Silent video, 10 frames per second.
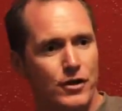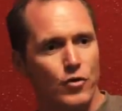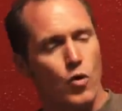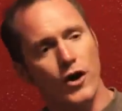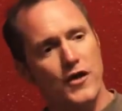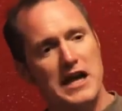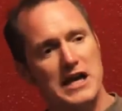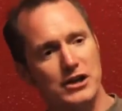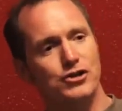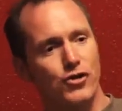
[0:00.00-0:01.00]
We're the
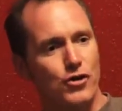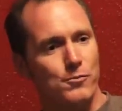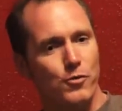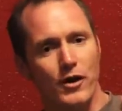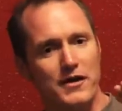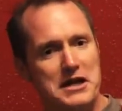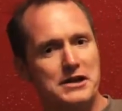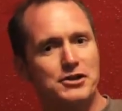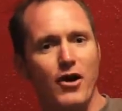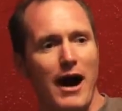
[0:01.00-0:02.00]
in group, we're the
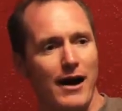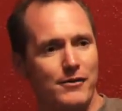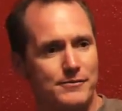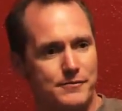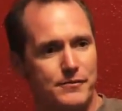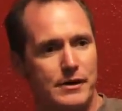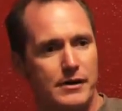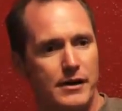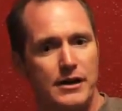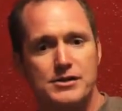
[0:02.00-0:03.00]
in crowd.
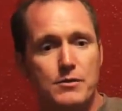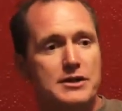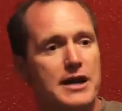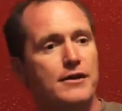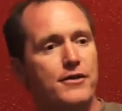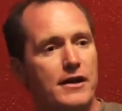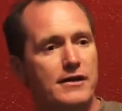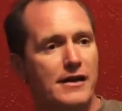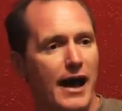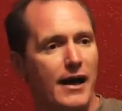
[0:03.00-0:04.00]
And see, we tend to
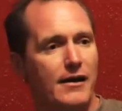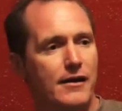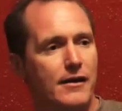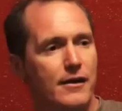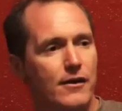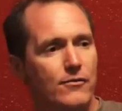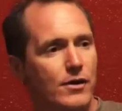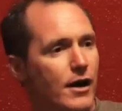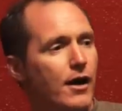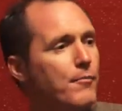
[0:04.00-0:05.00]
think that.
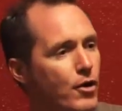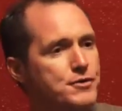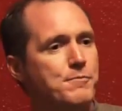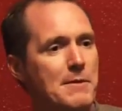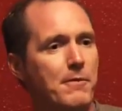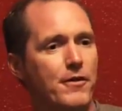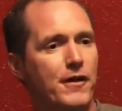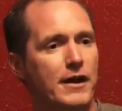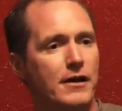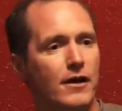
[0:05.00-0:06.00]
Most people
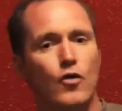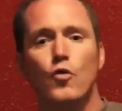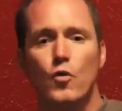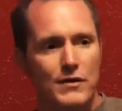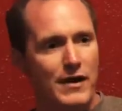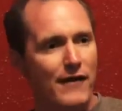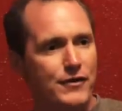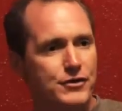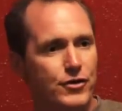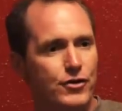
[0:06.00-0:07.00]
think we've got
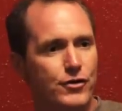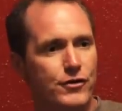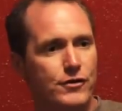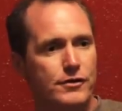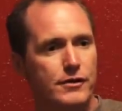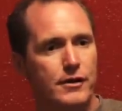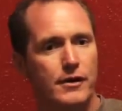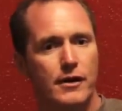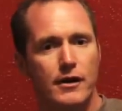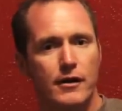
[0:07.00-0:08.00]
the truth,
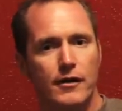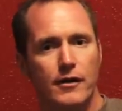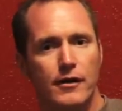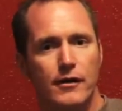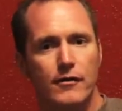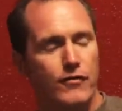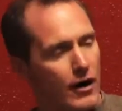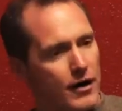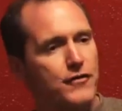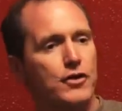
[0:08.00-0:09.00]

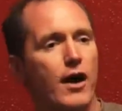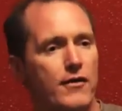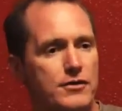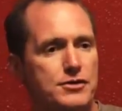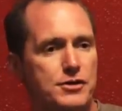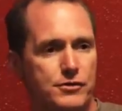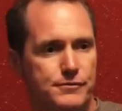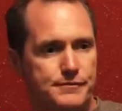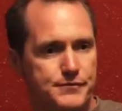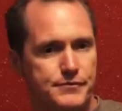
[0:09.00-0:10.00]
very few others do.
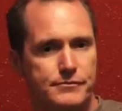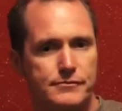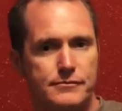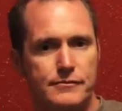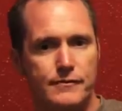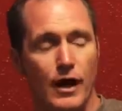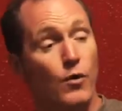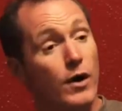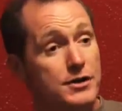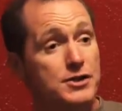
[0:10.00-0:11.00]
And
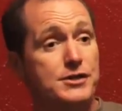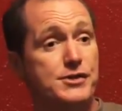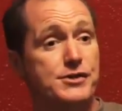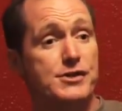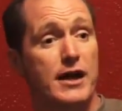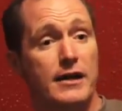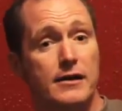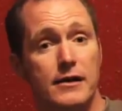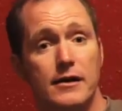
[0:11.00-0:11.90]
what did Jesus say?